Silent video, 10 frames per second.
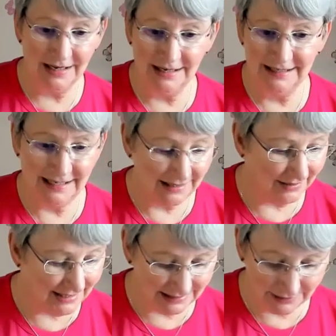card here
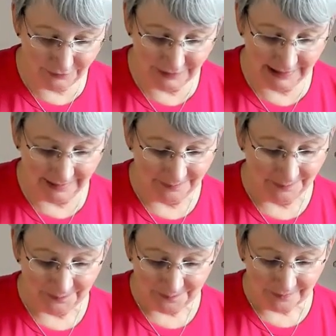is lovely.
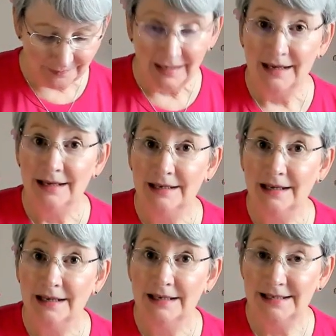
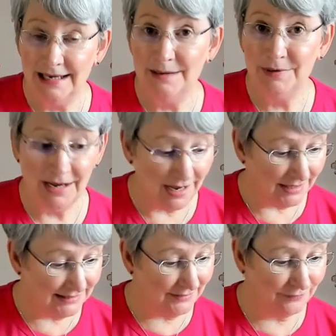Same
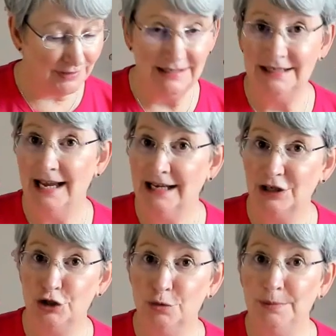card, different deck,
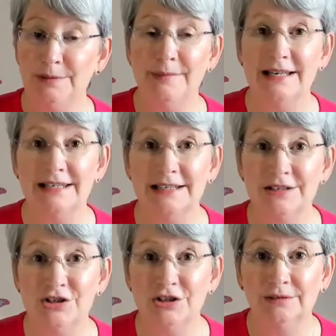double
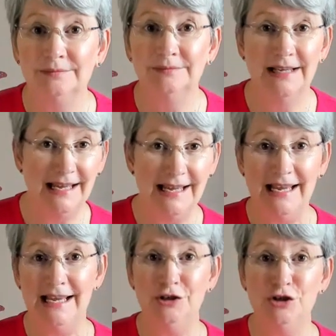message.
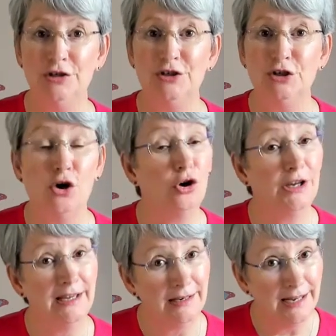Angels
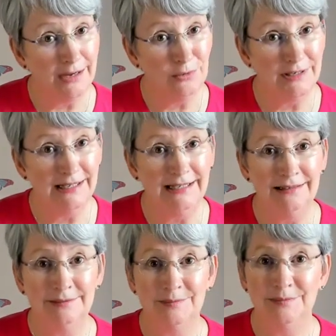talking loudly,
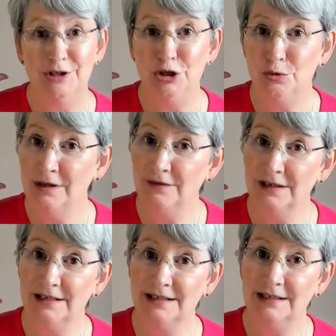
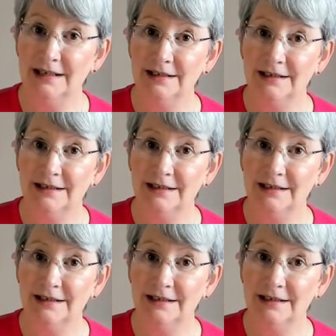universe